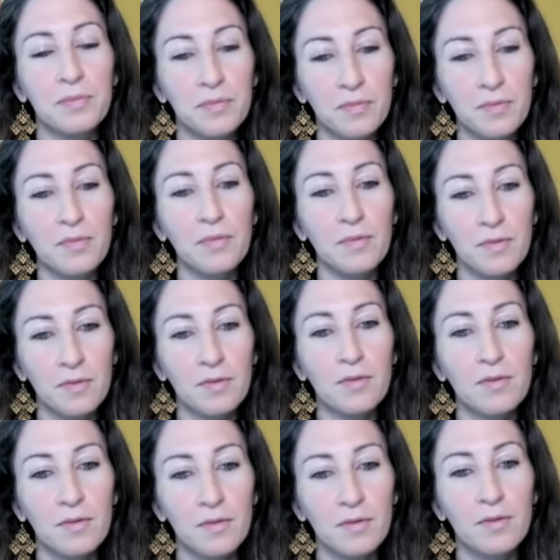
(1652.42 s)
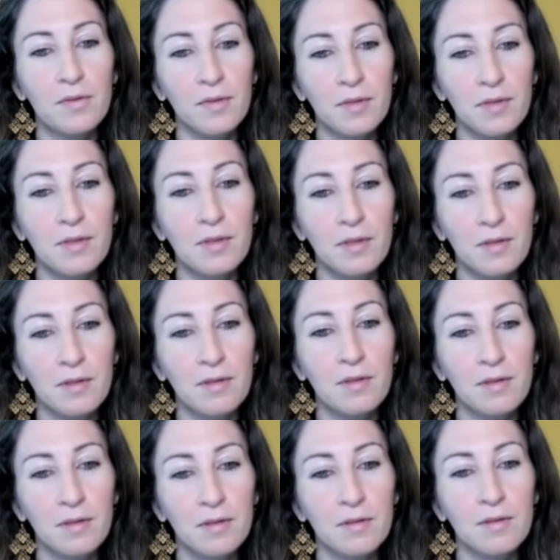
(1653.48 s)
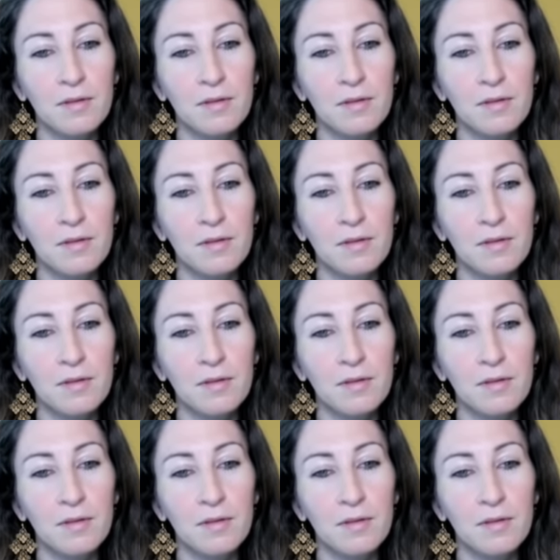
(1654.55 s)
The person shown says nothing.